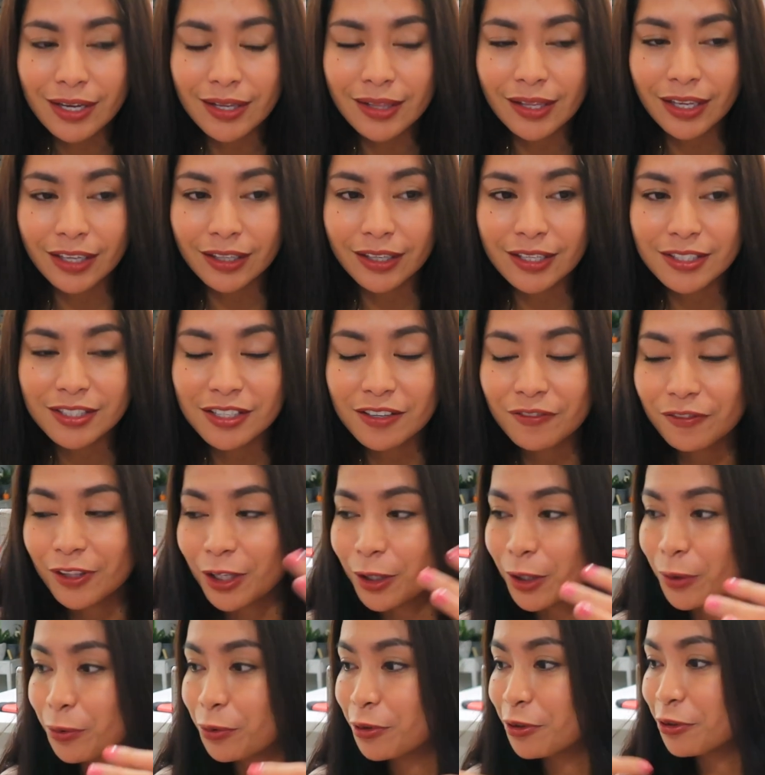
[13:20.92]
like as if
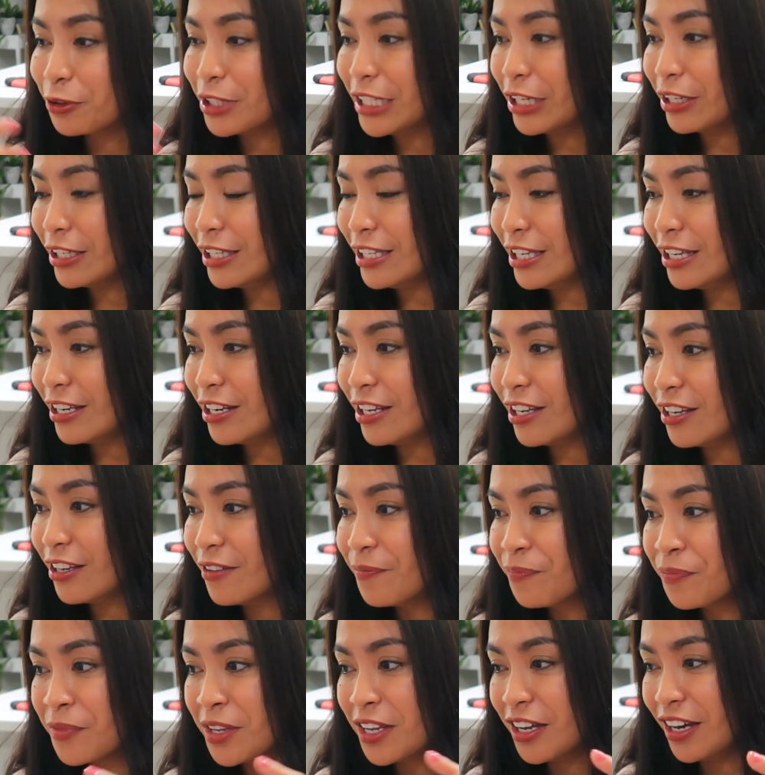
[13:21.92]
like we're
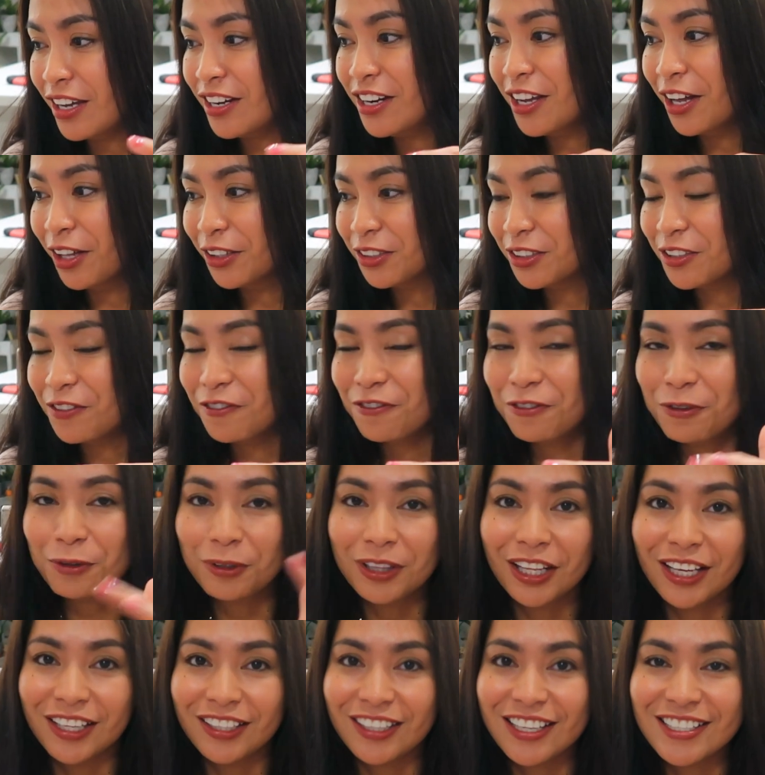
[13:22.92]
eating unhealthy
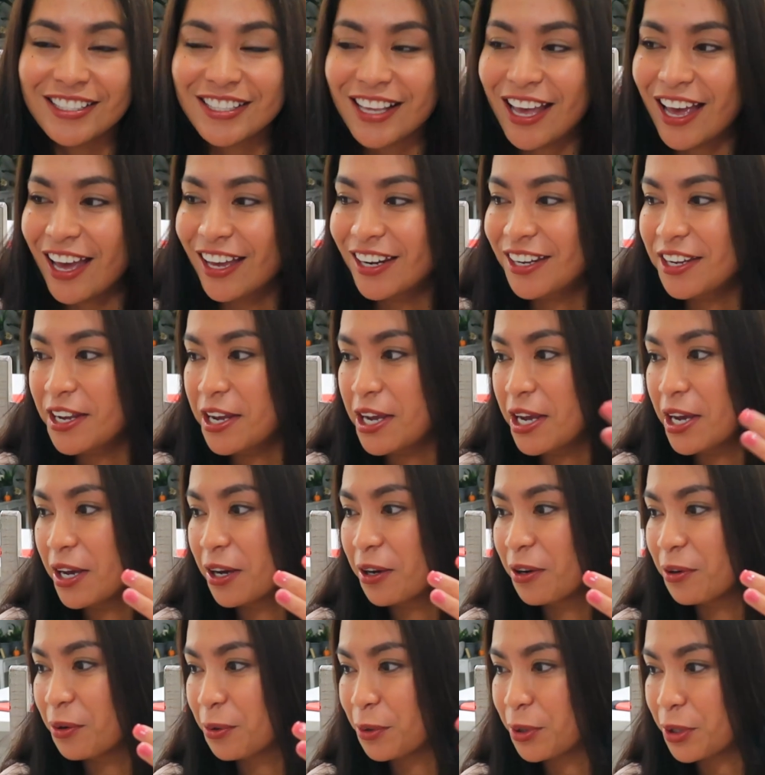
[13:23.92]
food like
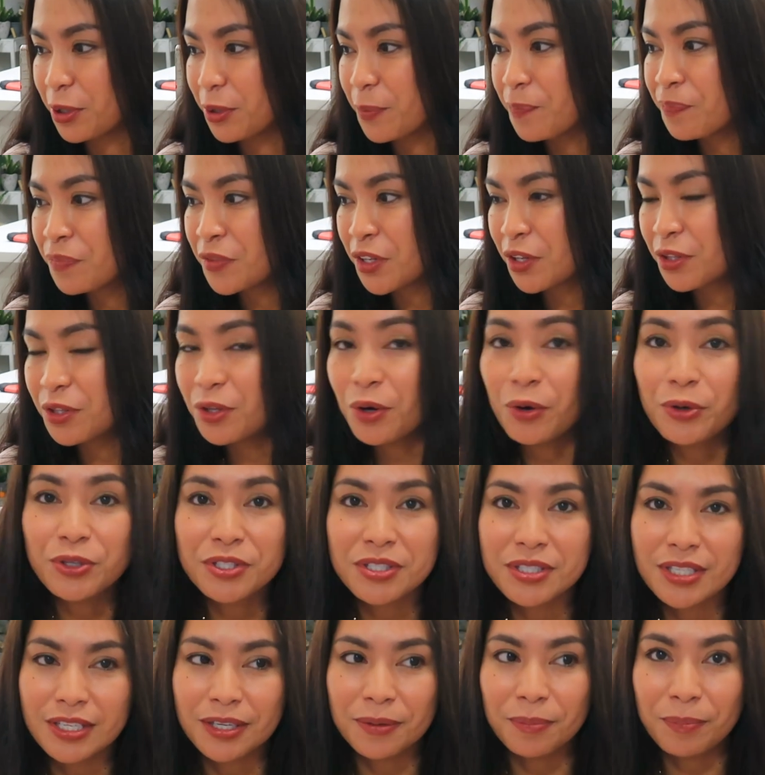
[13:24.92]
lasagna or
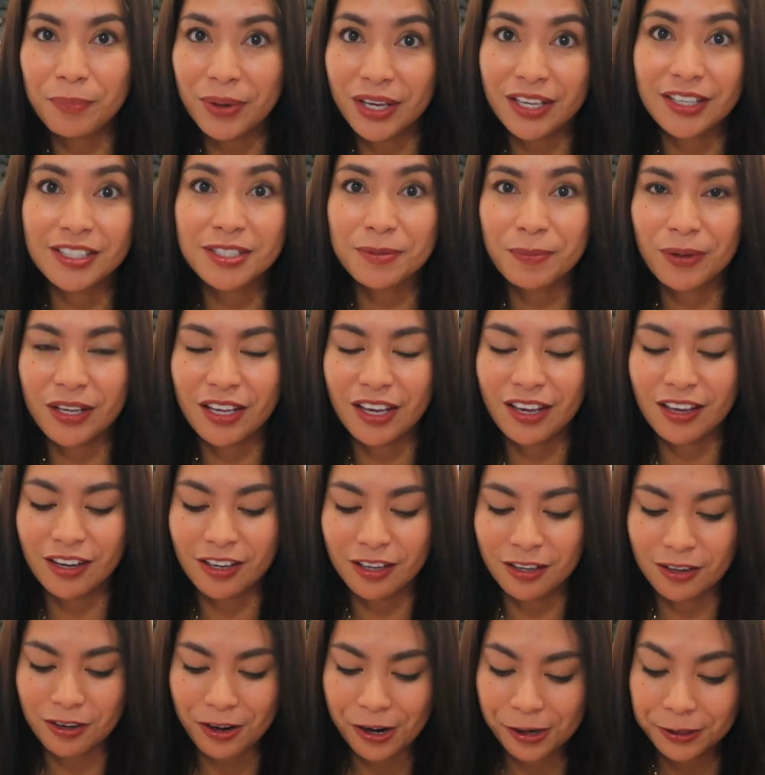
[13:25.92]
those uh, baked
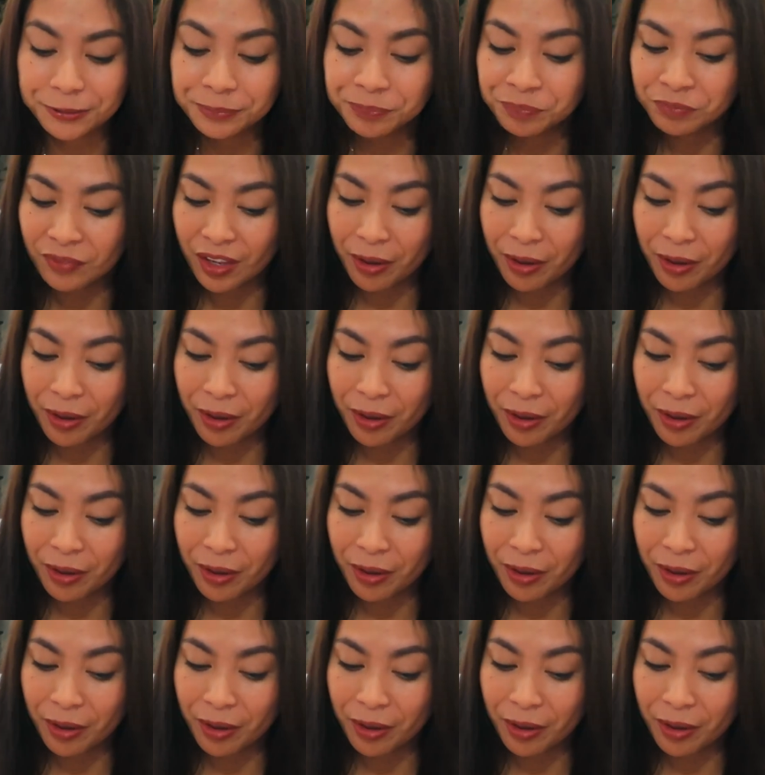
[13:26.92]
spaghetti, you know.